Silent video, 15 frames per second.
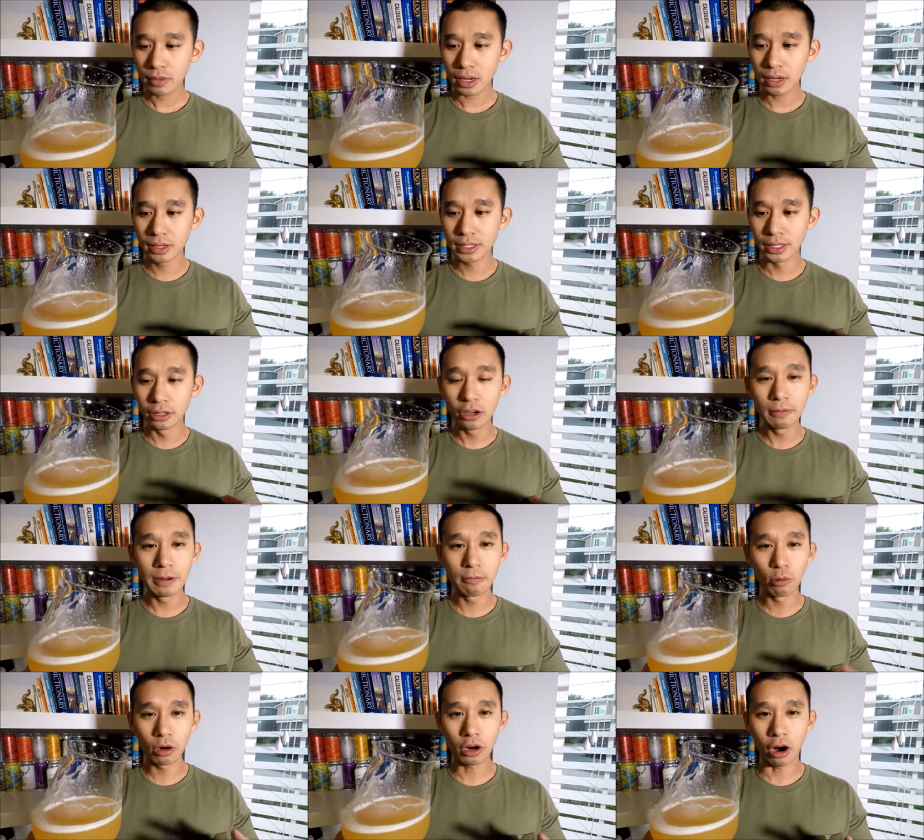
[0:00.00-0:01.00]
It's a little bit
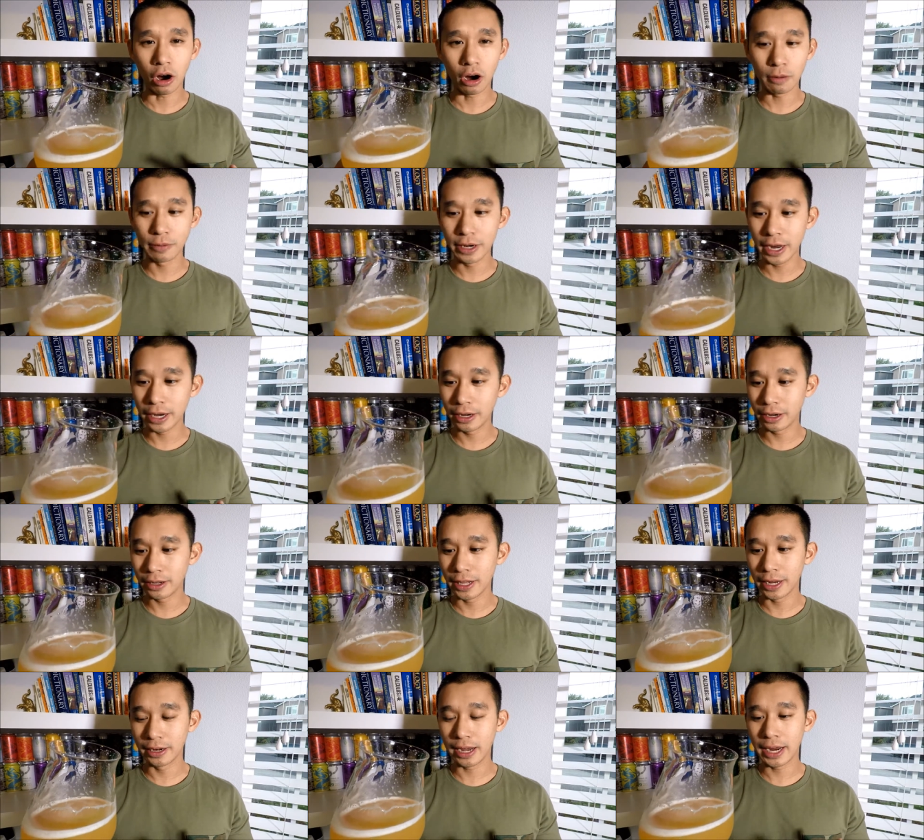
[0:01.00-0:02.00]
more carbonated
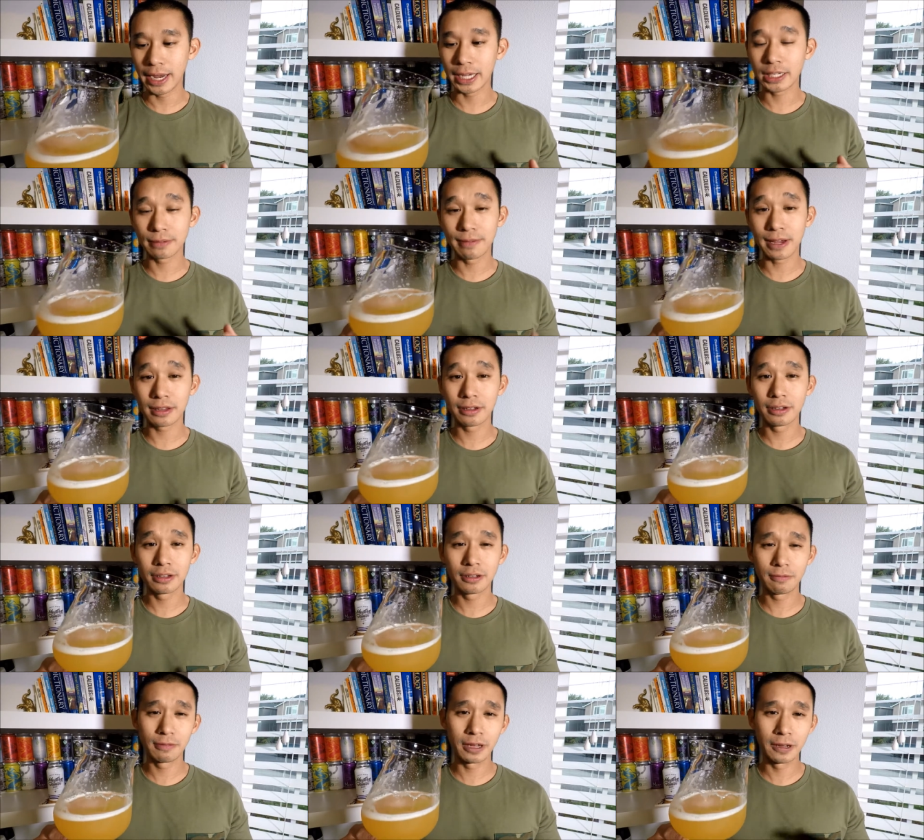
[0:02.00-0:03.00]
than I expected it
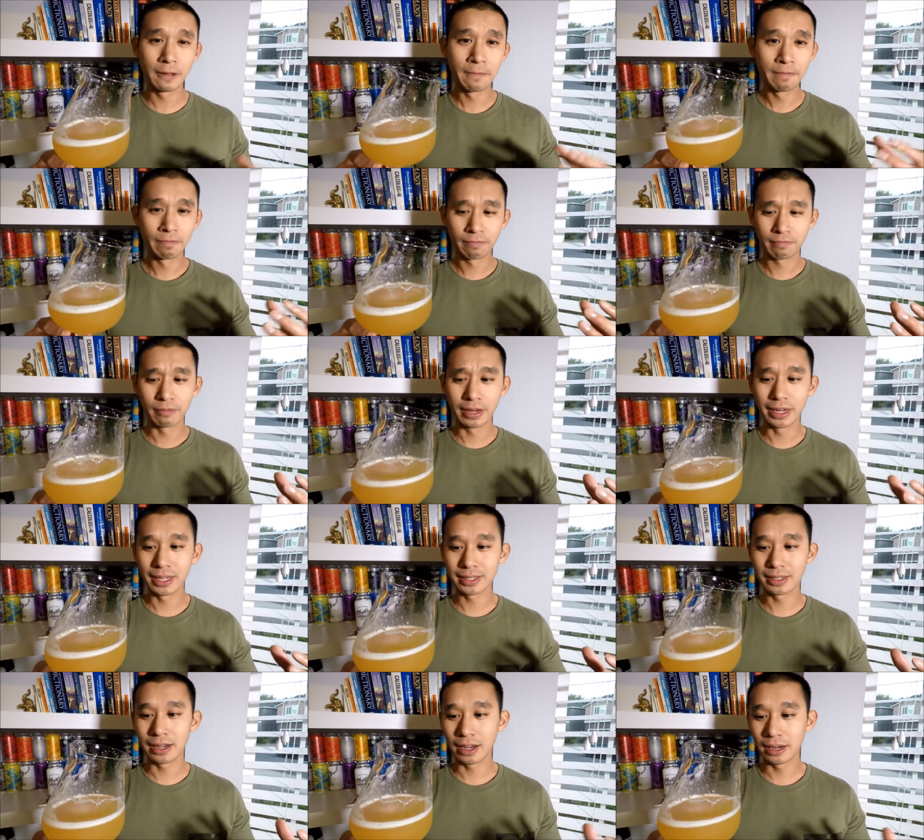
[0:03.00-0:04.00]
to be, but
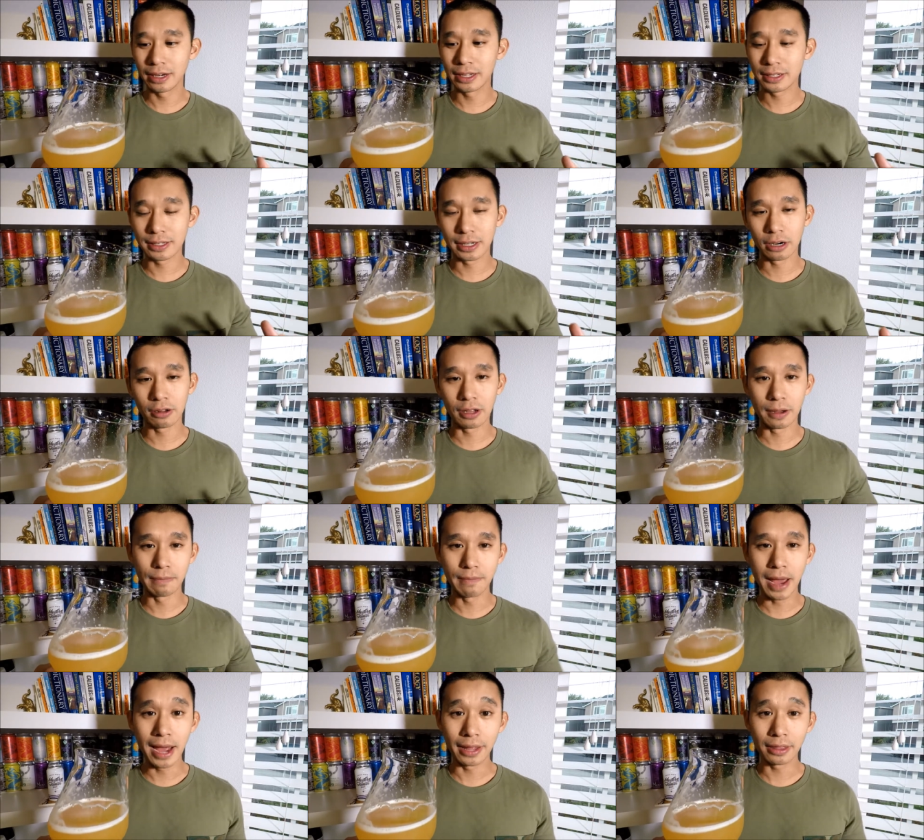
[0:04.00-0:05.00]
that's not necessarily a
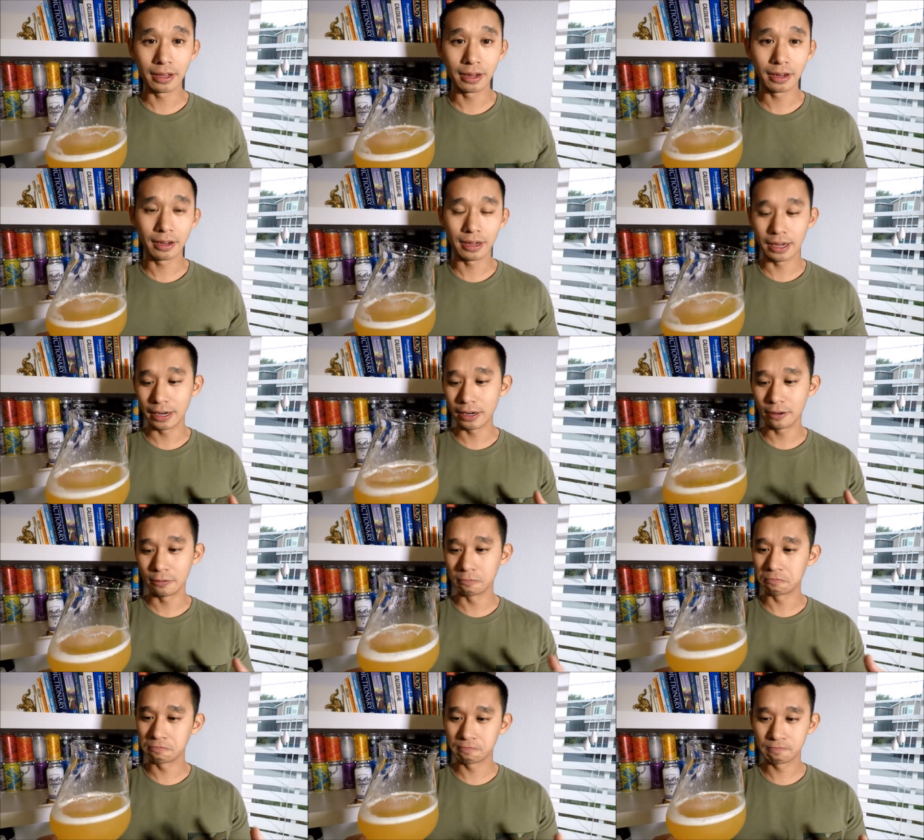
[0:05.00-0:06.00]
bad thing. I
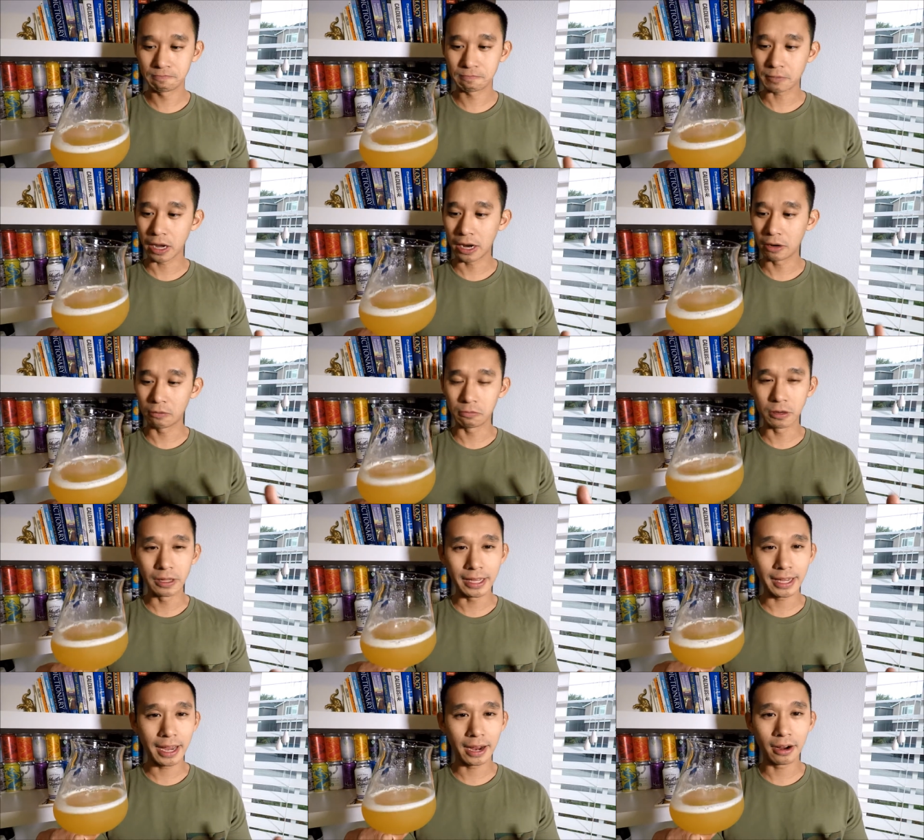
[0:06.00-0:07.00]
don't really
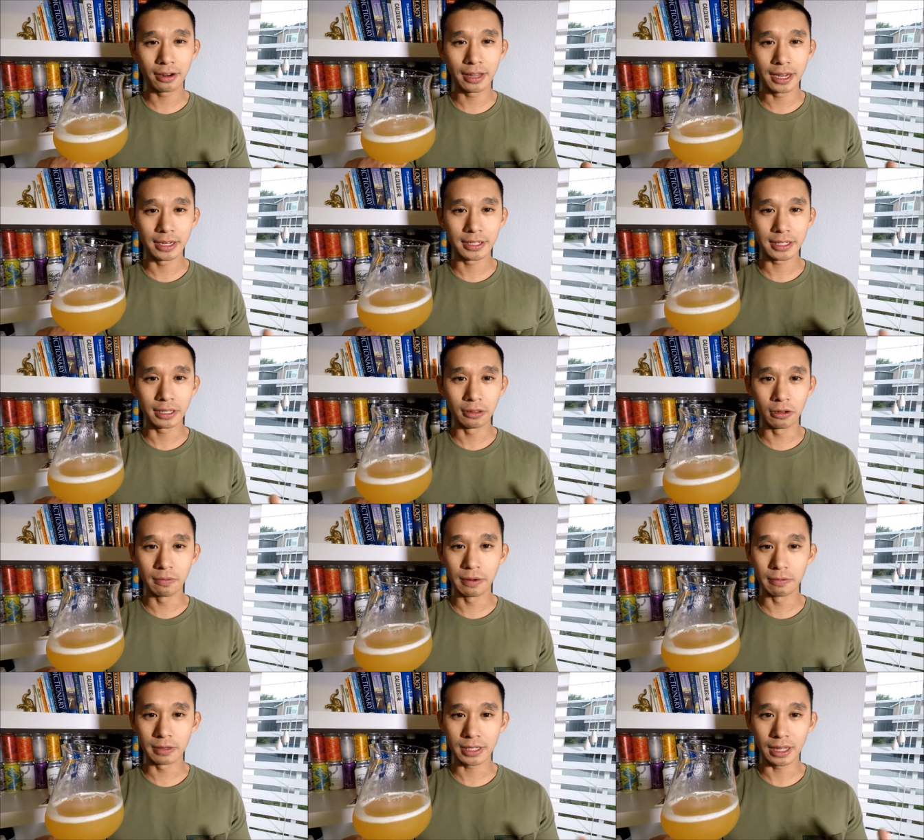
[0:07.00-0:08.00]
care that it's a little
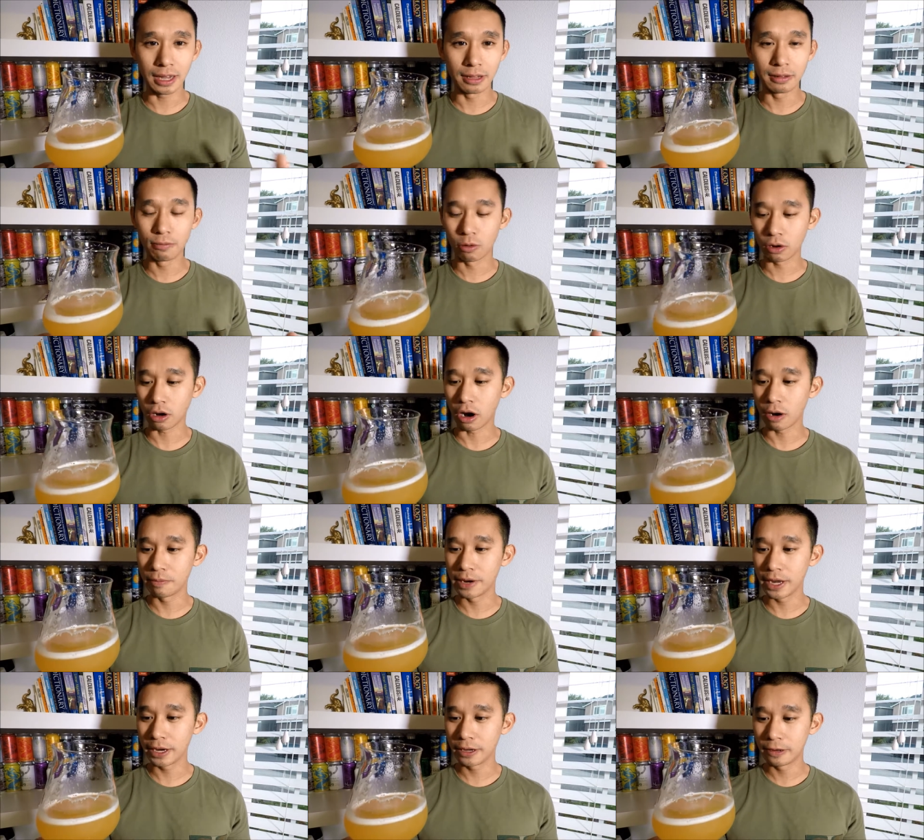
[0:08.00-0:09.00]
bit slightly more
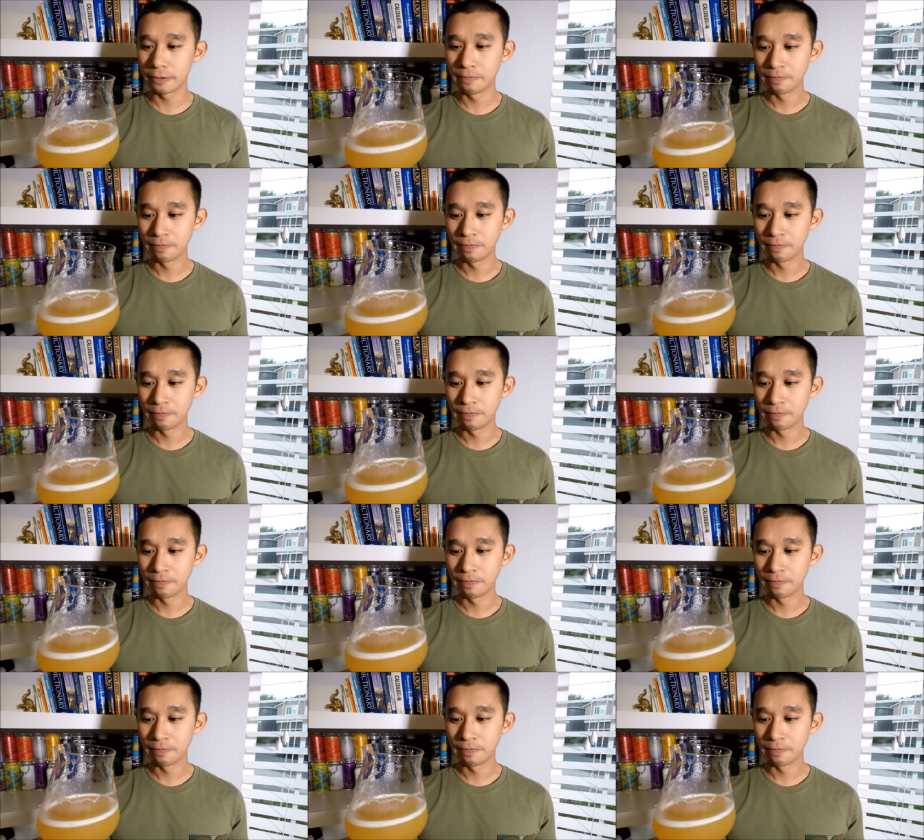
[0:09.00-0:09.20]
carbonated.